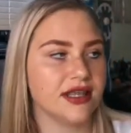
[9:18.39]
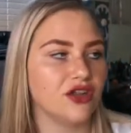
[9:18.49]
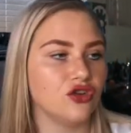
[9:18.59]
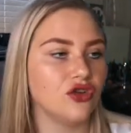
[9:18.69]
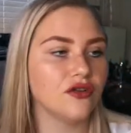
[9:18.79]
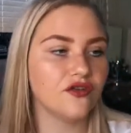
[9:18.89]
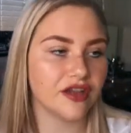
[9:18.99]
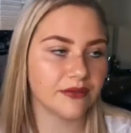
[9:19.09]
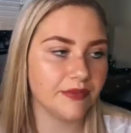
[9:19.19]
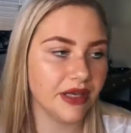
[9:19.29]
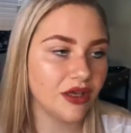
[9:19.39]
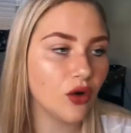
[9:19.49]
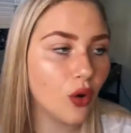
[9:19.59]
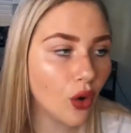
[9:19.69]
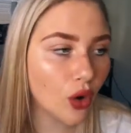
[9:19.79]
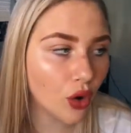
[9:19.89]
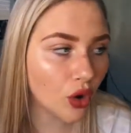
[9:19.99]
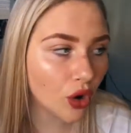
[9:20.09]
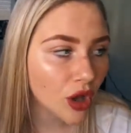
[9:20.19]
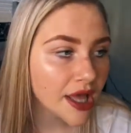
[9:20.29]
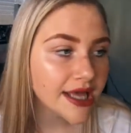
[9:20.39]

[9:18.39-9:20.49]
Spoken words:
they do not fit me. Or